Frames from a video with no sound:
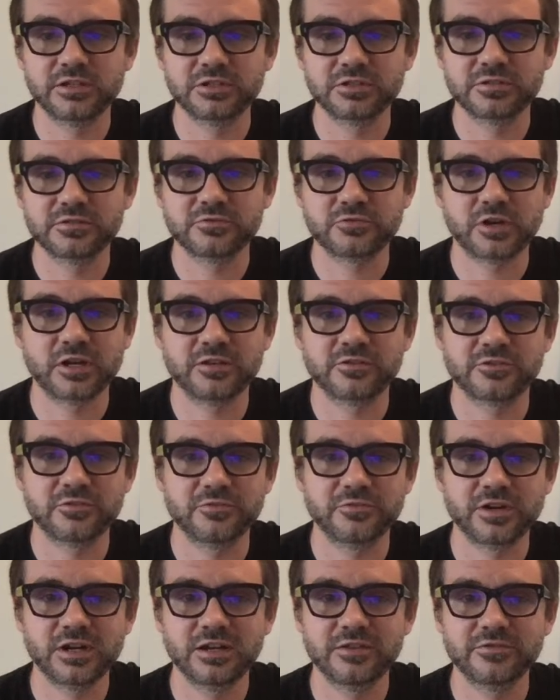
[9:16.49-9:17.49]
Just trying to
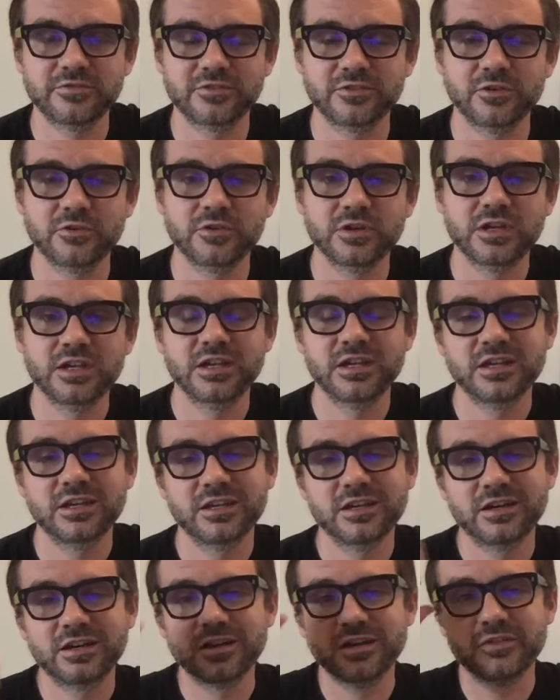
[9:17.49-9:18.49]
survive. So
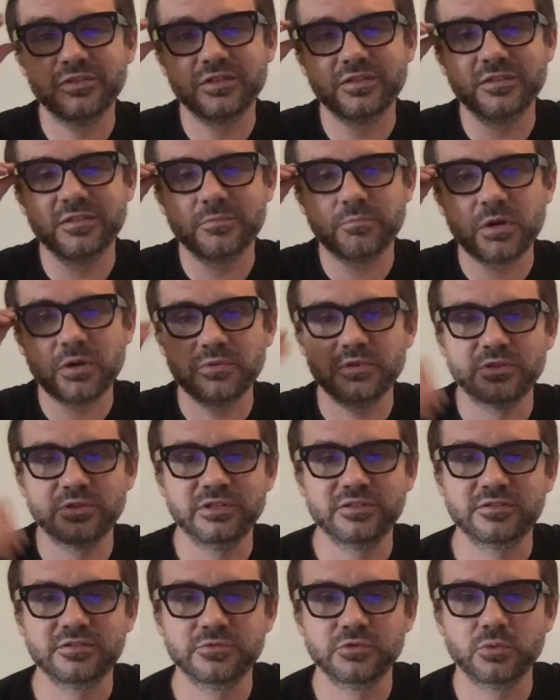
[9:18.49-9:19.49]
uh, this is probably the
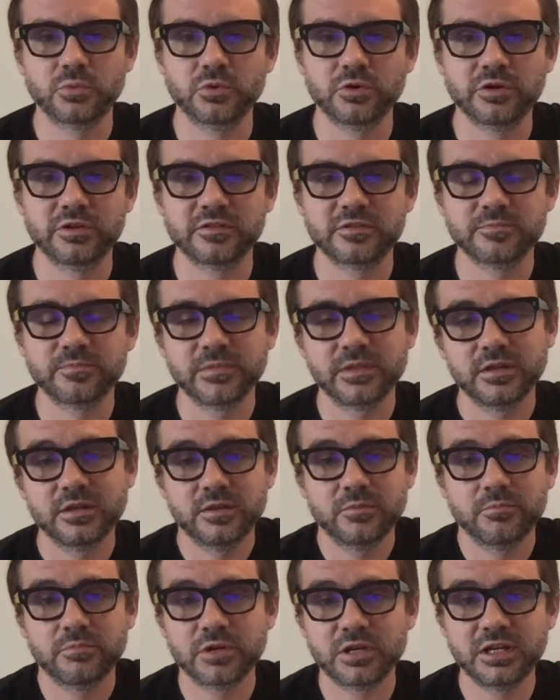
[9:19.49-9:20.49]
least of your worries.
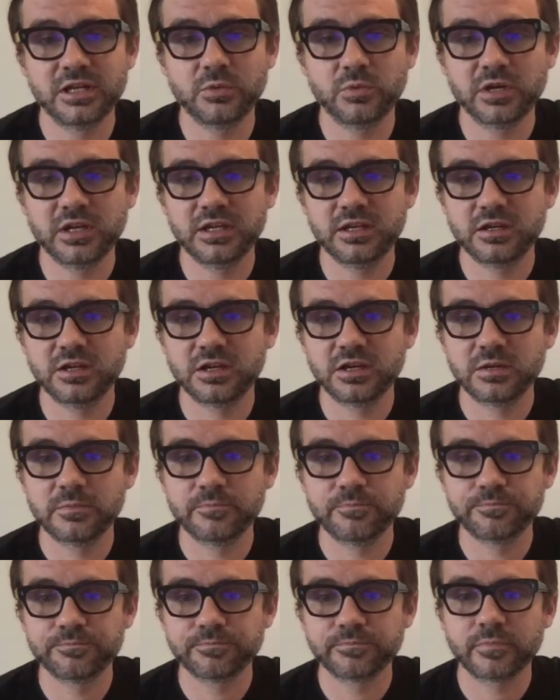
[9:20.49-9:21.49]
But anyway,
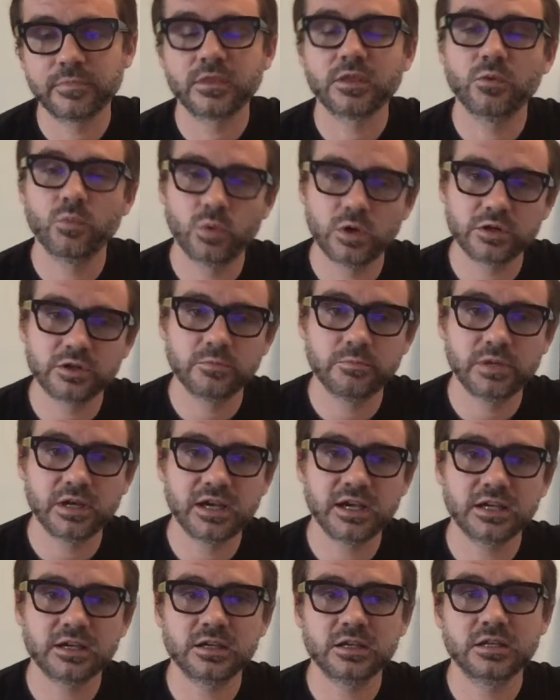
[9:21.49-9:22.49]
um, welcome
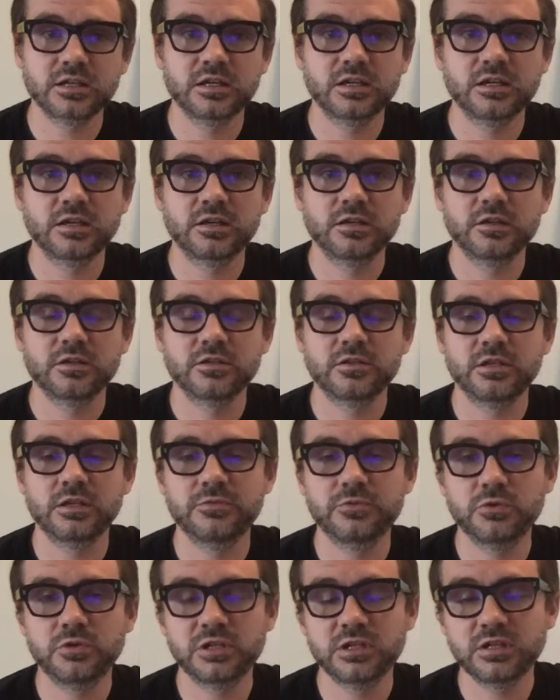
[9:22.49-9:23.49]
back. If
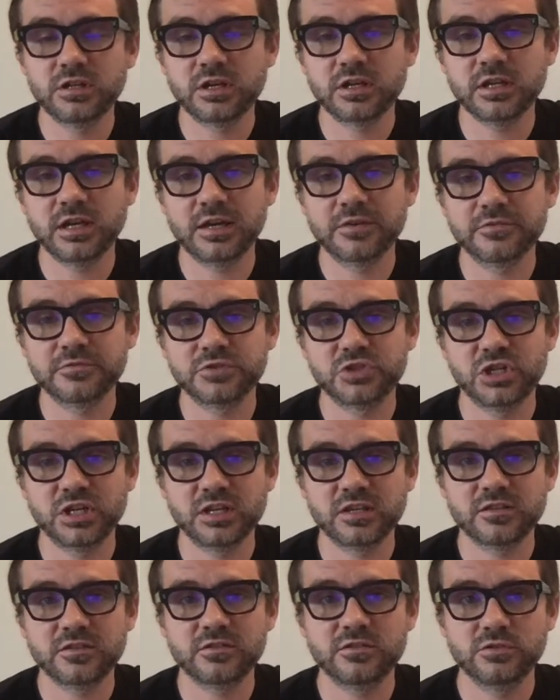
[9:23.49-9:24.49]
you did not have a
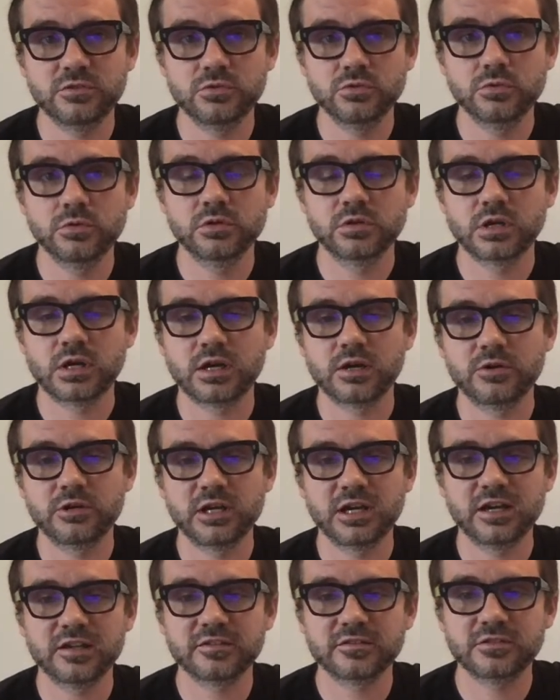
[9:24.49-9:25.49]
chance to, I would
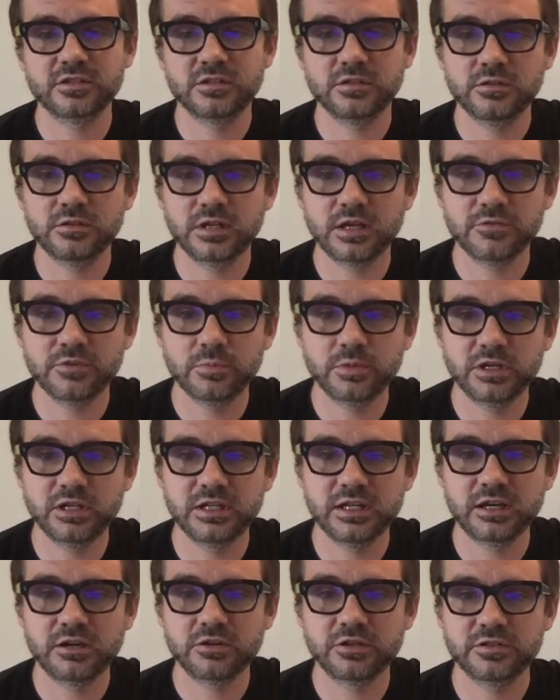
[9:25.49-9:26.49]
ask everybody
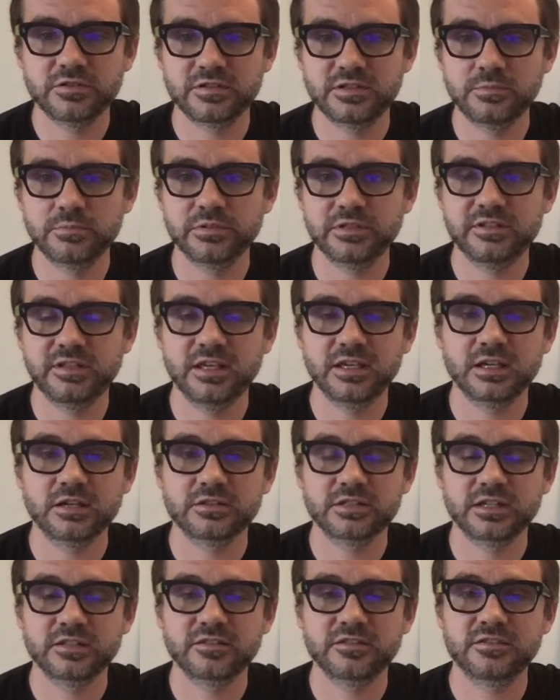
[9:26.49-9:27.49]
now to simply take out
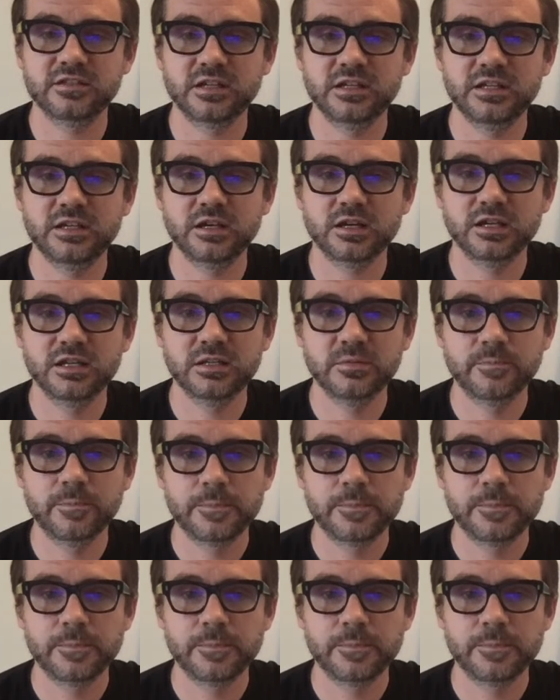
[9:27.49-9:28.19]
that study guide.